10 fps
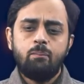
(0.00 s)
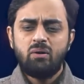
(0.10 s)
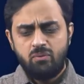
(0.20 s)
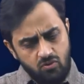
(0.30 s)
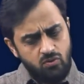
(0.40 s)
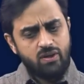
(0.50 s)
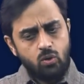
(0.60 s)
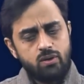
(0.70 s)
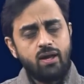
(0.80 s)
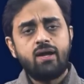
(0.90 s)
But before we
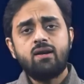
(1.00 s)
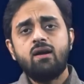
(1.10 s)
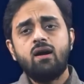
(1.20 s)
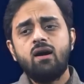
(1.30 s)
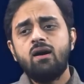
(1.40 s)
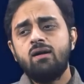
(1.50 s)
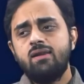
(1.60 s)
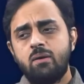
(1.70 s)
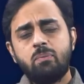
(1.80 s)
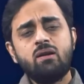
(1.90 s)
go there, uh,
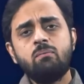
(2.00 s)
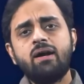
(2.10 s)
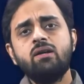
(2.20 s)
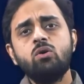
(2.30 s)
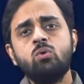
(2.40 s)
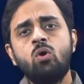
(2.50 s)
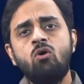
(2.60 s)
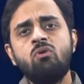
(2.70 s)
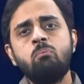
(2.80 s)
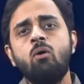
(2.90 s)
let me remind you
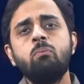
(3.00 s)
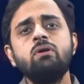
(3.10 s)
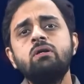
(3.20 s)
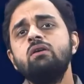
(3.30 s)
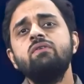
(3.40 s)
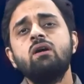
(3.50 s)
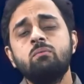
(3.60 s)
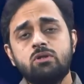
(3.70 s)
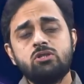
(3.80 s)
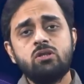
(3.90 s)
of a popular TV
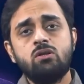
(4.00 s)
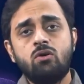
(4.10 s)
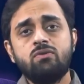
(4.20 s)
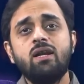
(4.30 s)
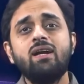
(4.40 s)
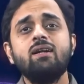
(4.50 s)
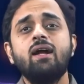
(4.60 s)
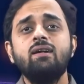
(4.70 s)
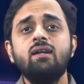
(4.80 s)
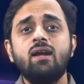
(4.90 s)
commercial of the late
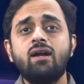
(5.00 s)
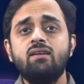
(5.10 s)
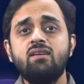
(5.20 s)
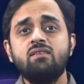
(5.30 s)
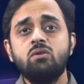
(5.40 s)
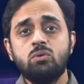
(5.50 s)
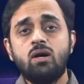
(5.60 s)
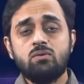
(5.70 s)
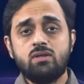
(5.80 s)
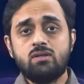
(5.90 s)
1990s and
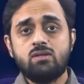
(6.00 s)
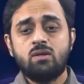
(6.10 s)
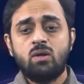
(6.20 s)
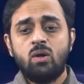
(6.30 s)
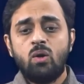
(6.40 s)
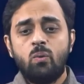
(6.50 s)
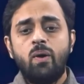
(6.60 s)
2000s,